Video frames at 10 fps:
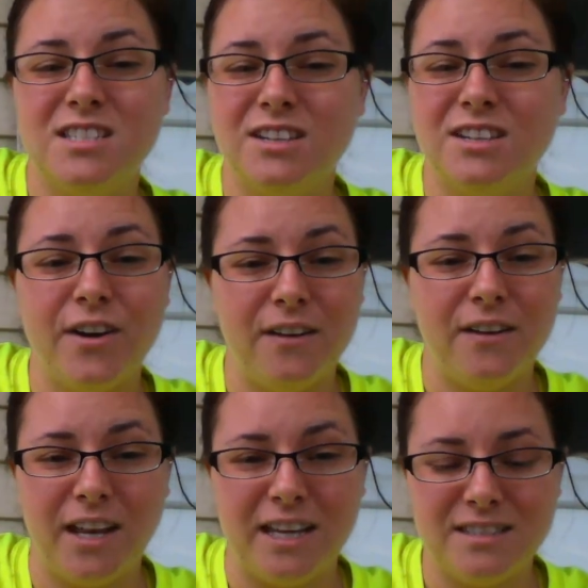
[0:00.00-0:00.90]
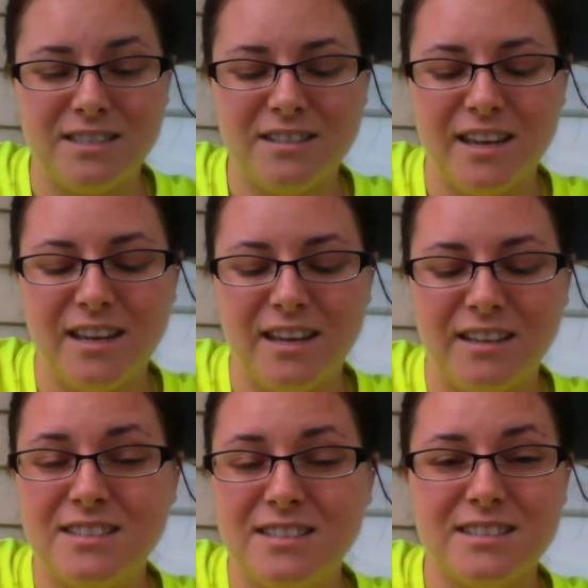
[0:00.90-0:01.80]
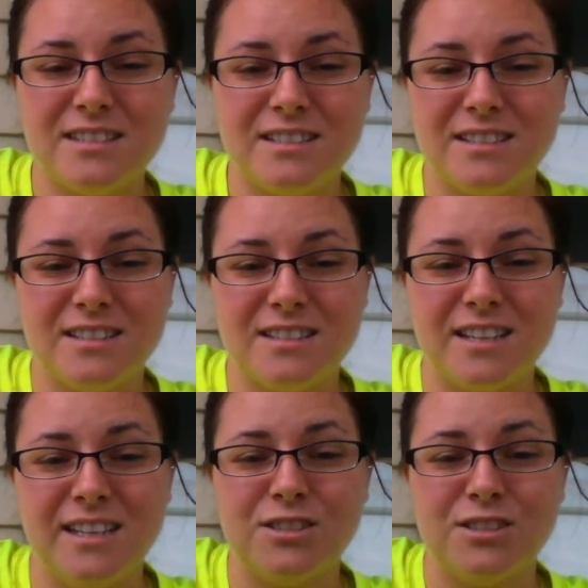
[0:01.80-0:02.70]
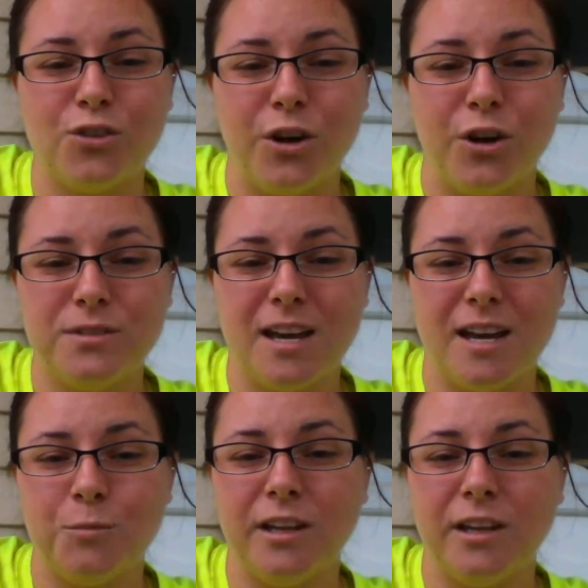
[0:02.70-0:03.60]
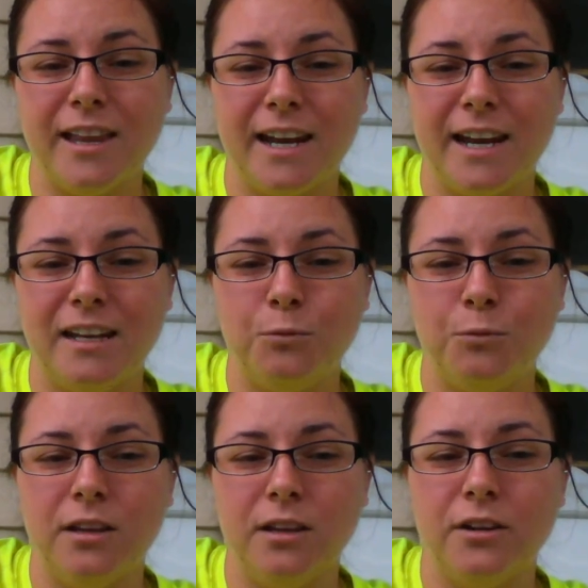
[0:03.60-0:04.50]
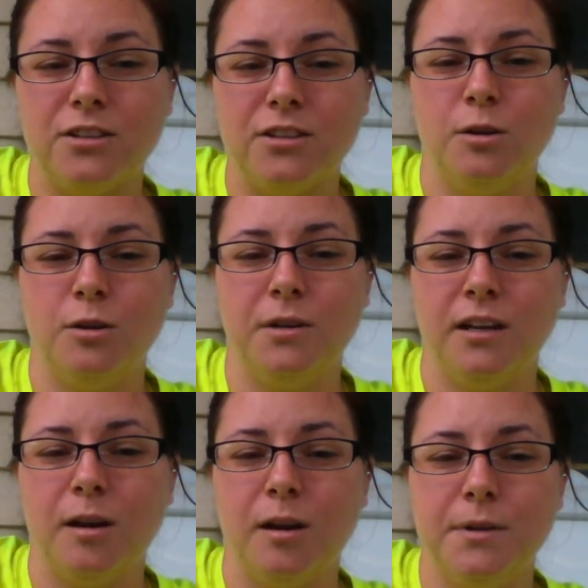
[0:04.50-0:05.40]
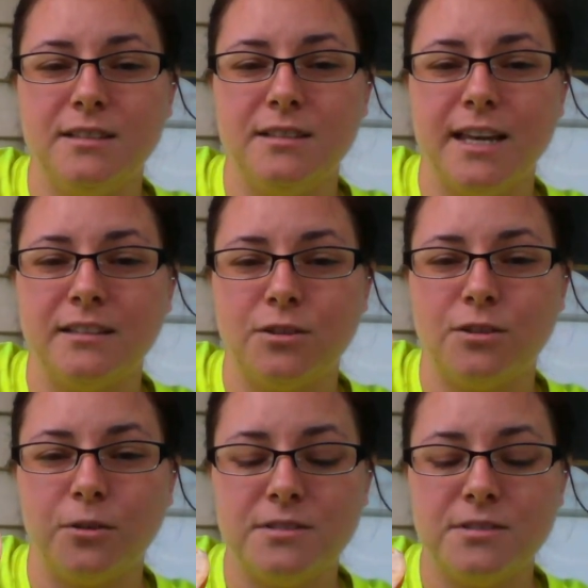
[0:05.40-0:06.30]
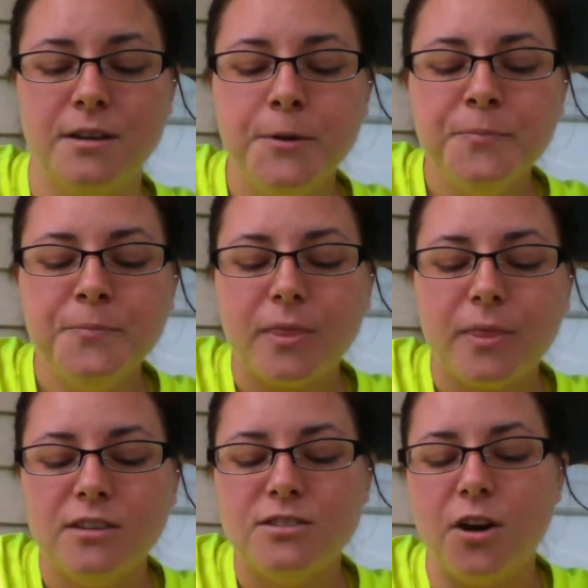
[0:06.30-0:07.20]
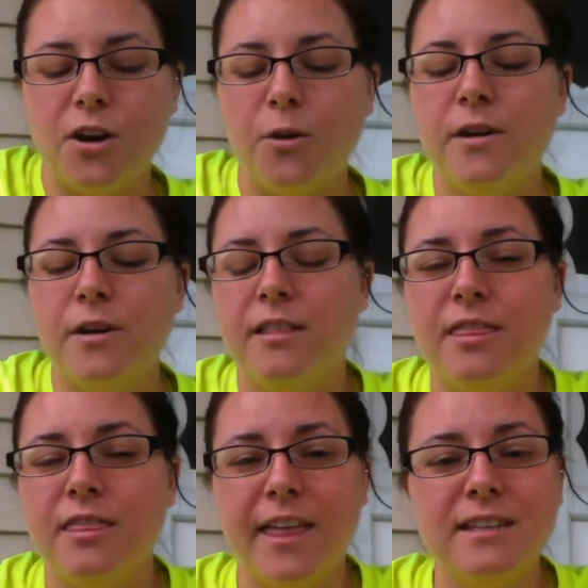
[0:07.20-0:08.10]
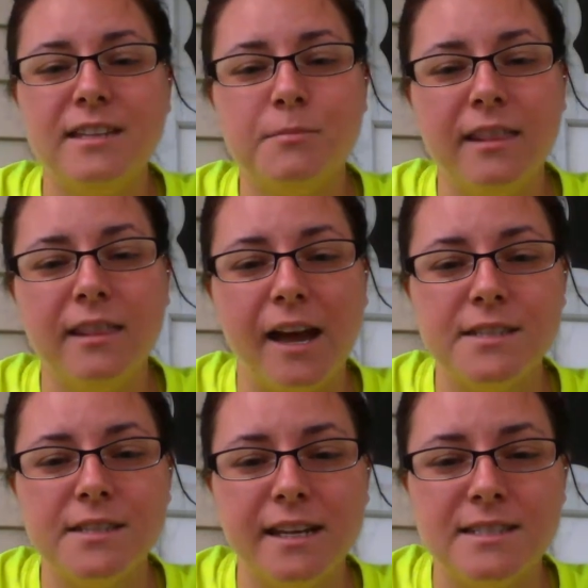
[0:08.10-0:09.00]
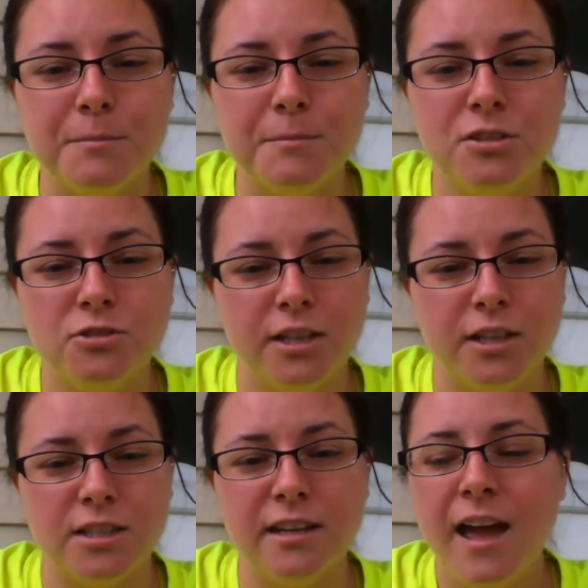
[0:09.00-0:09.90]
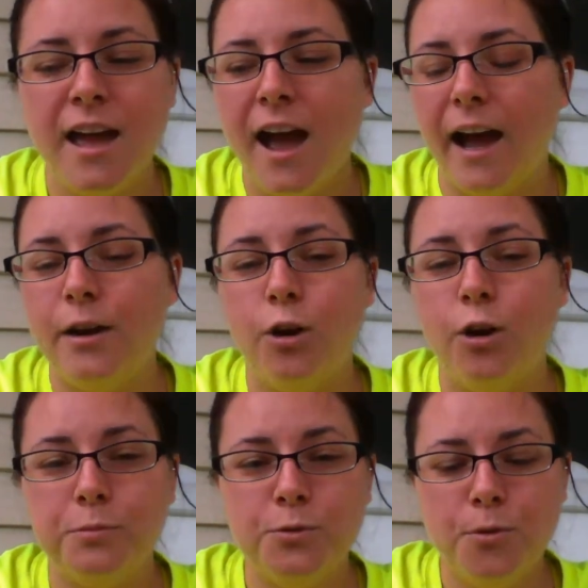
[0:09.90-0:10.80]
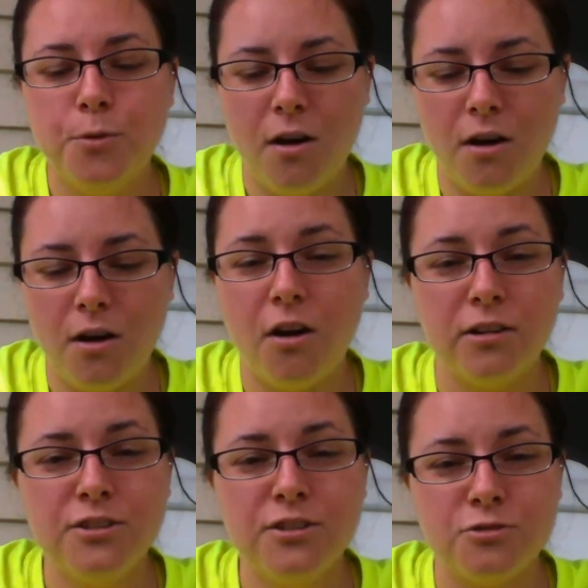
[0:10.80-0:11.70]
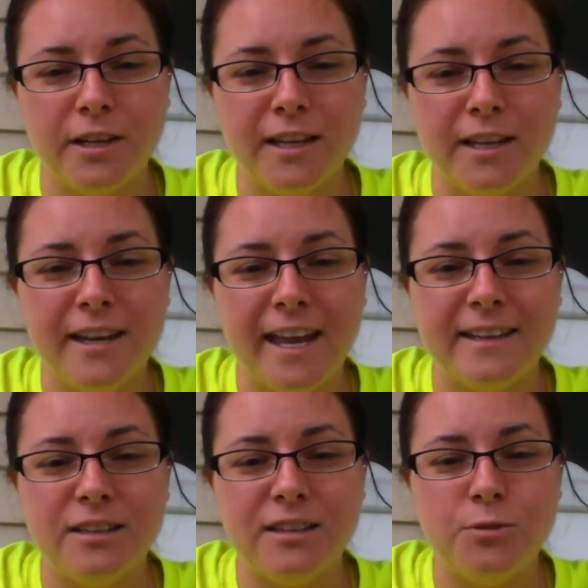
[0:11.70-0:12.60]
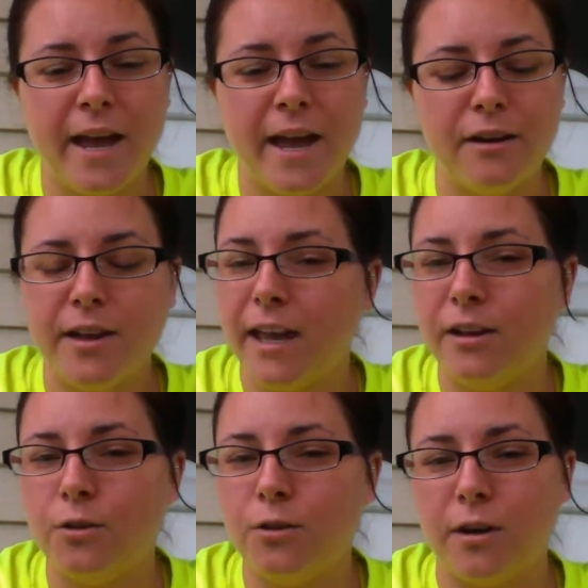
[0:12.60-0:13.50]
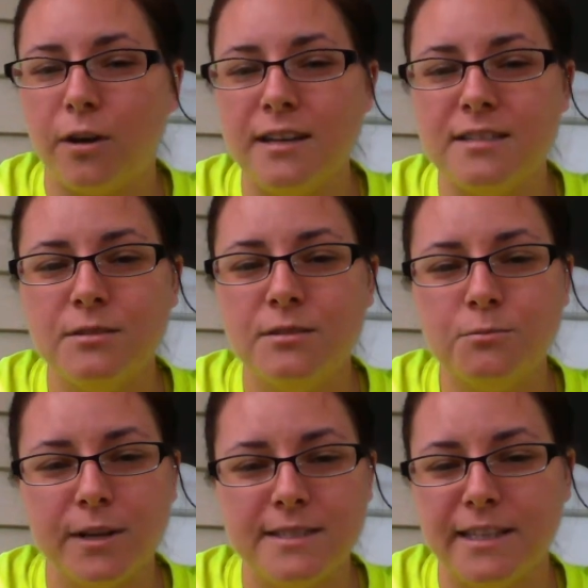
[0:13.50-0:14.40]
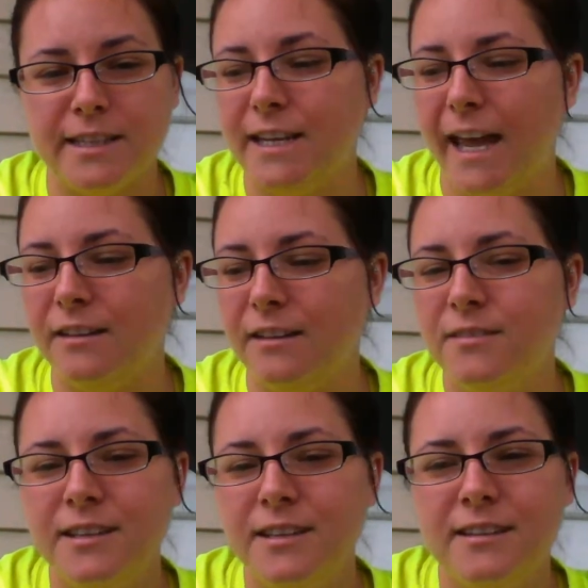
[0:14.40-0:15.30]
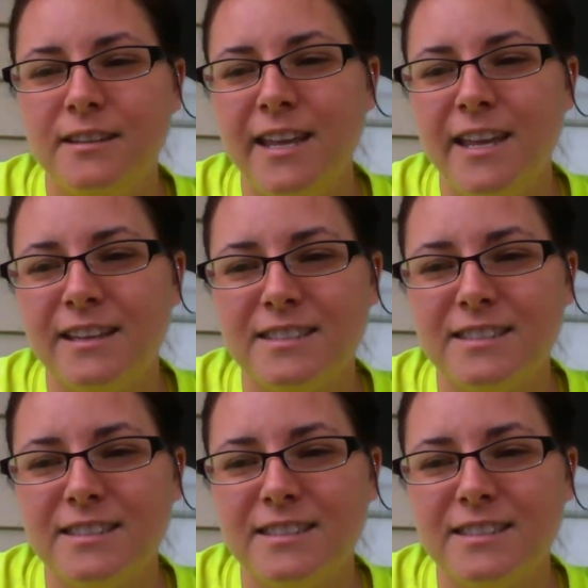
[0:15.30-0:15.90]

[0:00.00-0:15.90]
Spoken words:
5 days. It's gross. I'm really glad I didn't wait longer to open it up because that's gross. So that's my life science demonstration. I hope you all enjoyed it and you have a great rest of the day. Thanks.